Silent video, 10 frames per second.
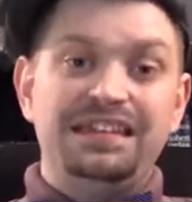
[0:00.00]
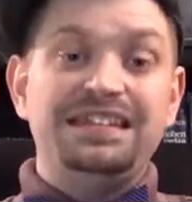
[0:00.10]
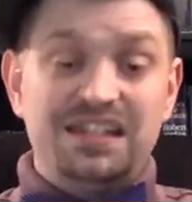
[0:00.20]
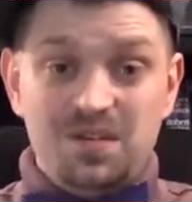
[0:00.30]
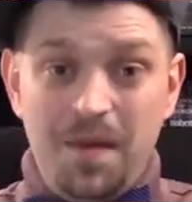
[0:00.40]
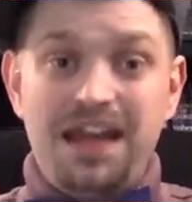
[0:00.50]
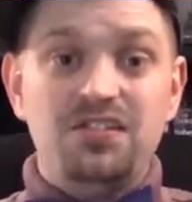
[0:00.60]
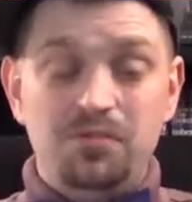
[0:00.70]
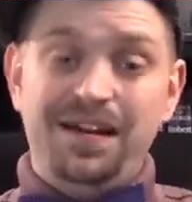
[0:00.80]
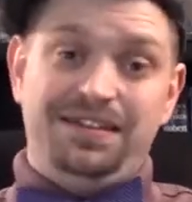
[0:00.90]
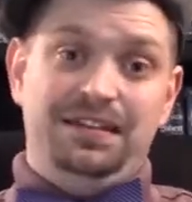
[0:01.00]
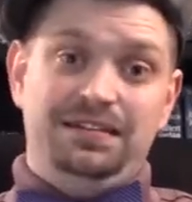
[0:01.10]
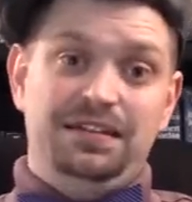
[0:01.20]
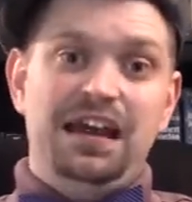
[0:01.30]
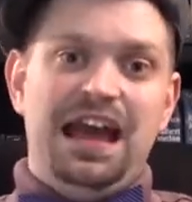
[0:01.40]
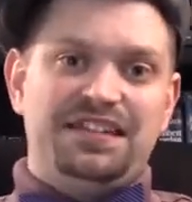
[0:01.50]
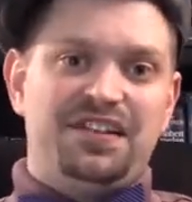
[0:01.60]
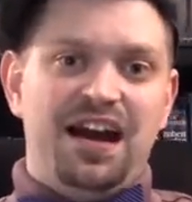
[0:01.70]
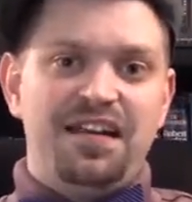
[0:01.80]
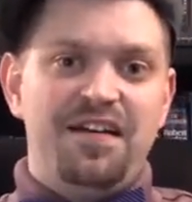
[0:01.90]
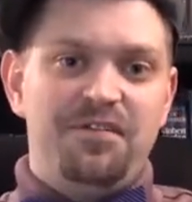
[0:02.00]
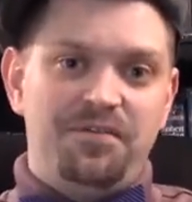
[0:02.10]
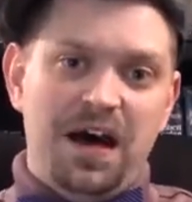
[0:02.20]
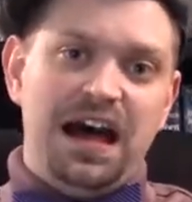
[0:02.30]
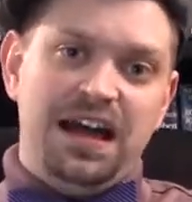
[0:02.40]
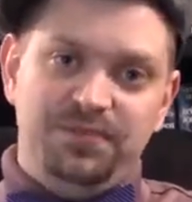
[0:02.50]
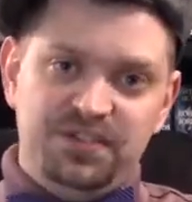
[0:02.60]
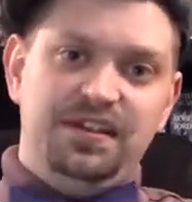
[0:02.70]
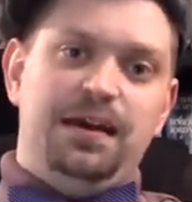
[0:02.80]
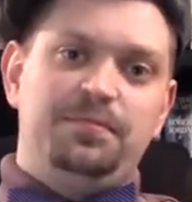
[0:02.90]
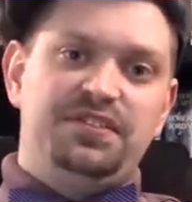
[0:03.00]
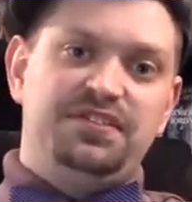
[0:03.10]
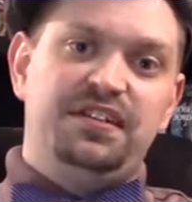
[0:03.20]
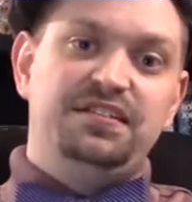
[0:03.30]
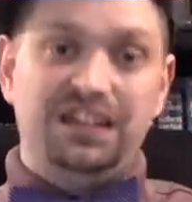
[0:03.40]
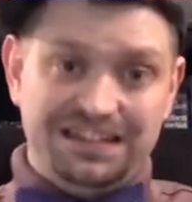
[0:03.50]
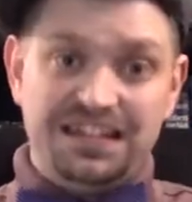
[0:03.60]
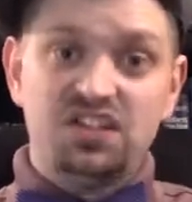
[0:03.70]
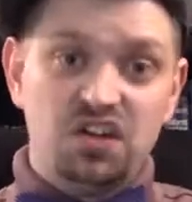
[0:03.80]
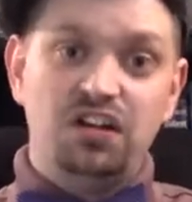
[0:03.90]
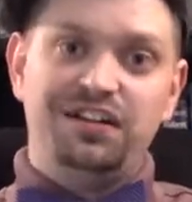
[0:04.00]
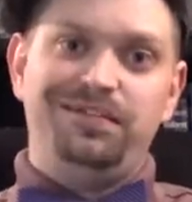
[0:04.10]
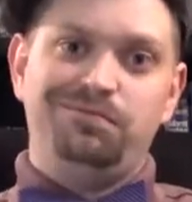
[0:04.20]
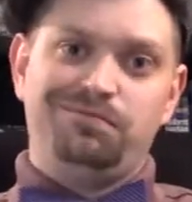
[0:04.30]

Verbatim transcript: This Expando Method has got 5 steps. Let's get started.